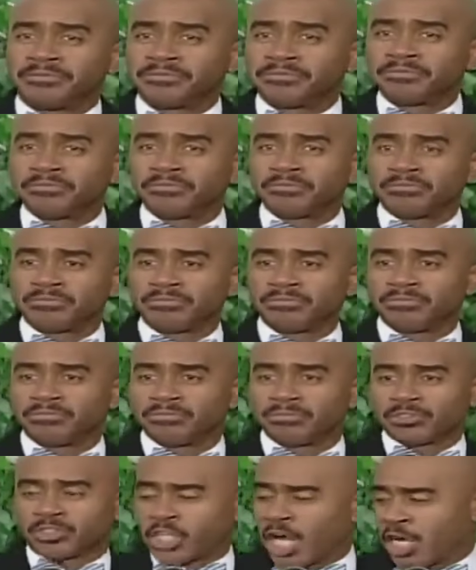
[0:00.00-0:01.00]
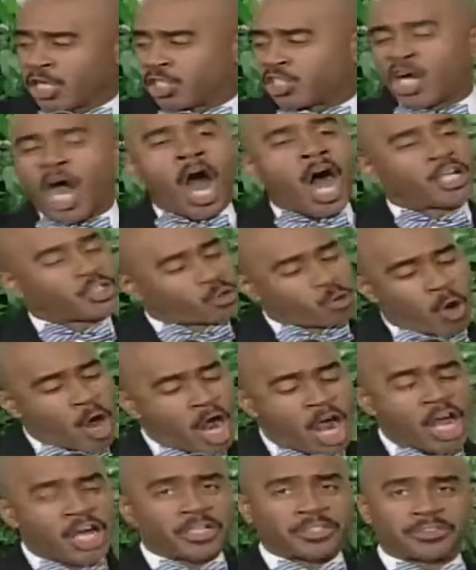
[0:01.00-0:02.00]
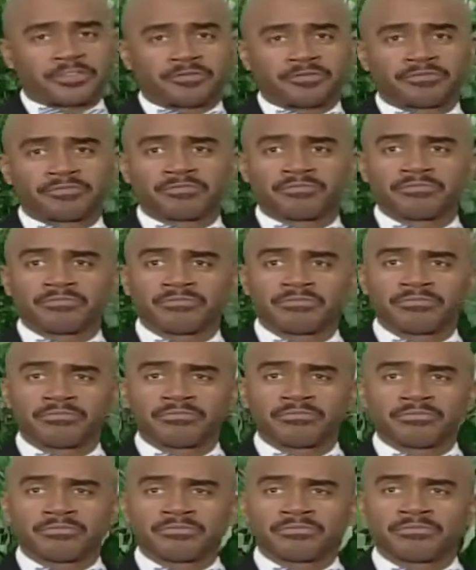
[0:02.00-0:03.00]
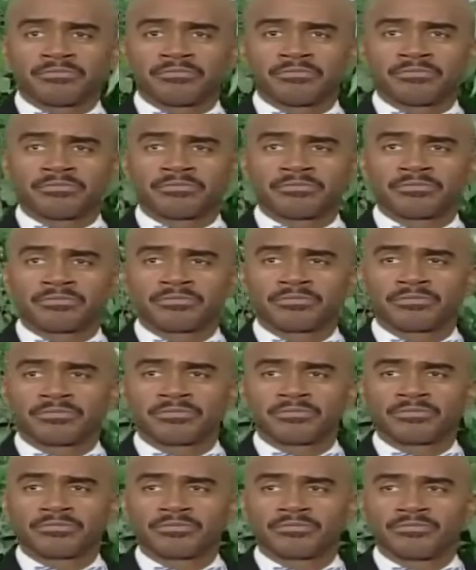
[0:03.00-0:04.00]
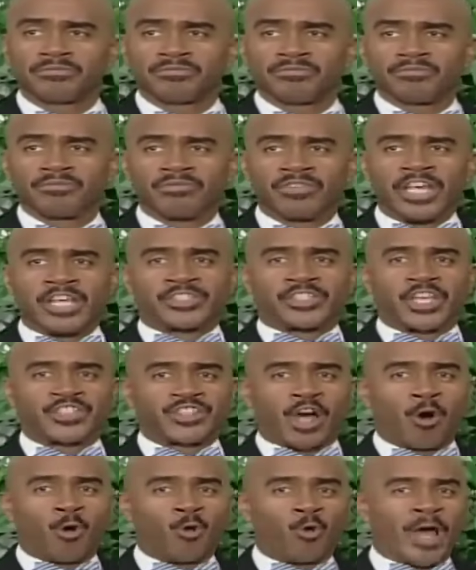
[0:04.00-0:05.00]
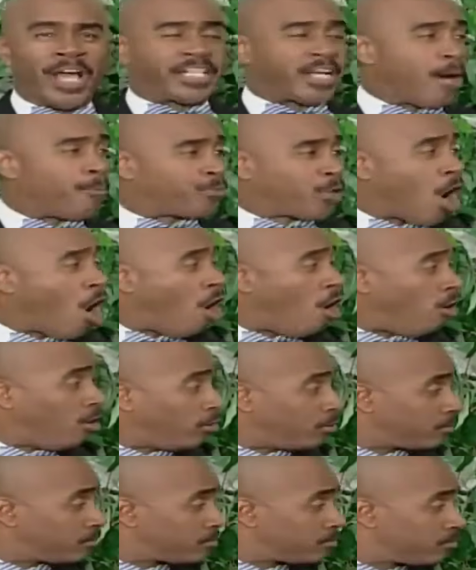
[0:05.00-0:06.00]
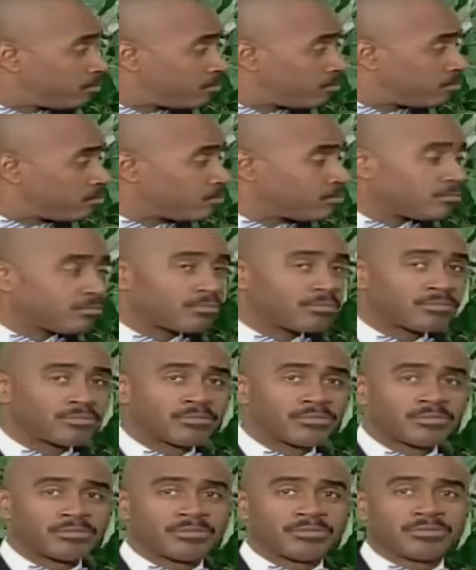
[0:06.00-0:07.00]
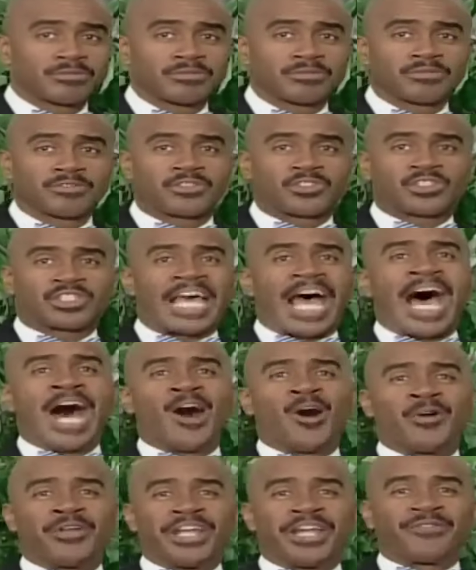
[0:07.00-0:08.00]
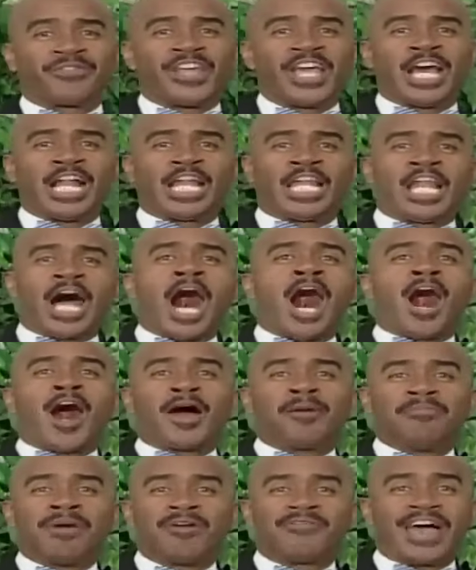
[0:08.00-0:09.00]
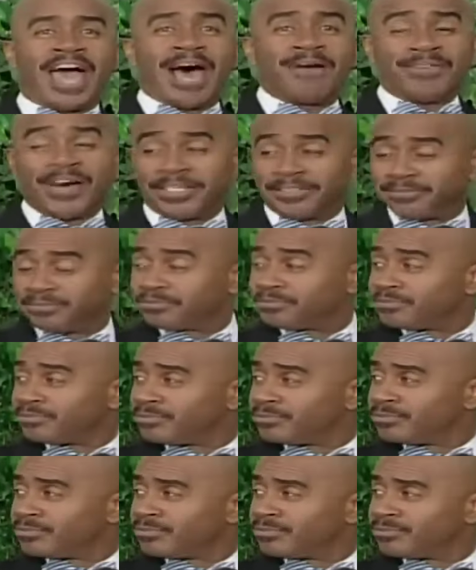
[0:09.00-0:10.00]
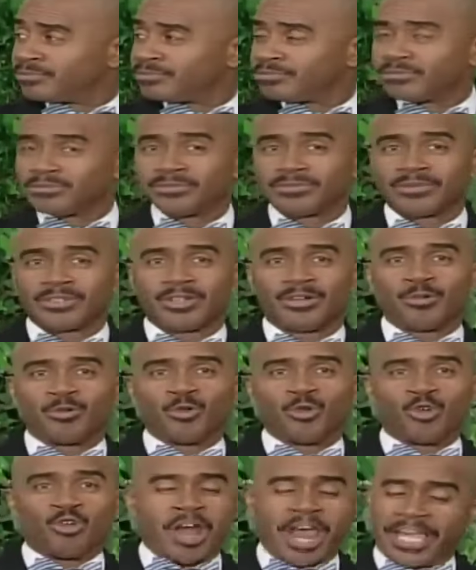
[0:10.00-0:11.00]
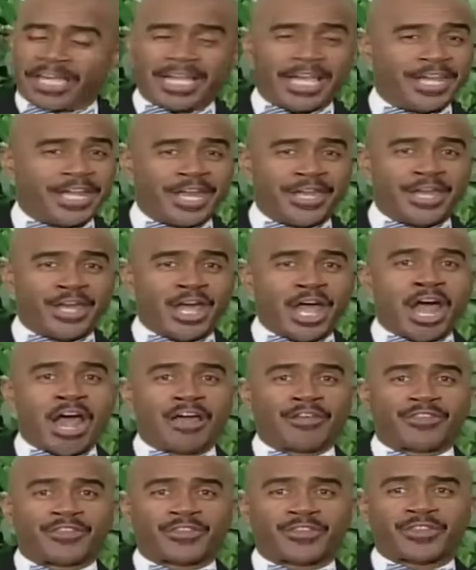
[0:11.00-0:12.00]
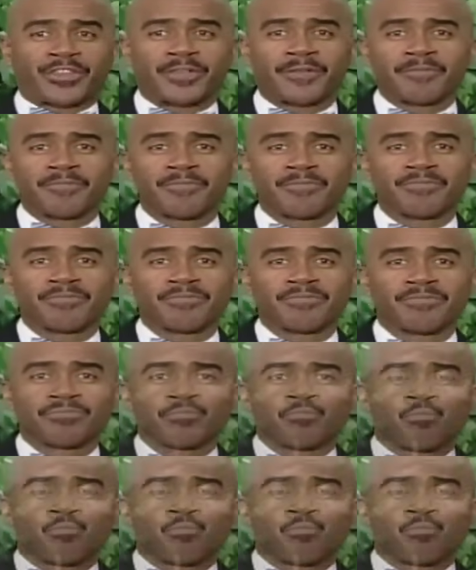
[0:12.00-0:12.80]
That's it. to God's word. Amen. Amen. This is a wake up call. Oh, yes. Sounding the alarm of heaven. That's right. Ringing in the earth. That's right.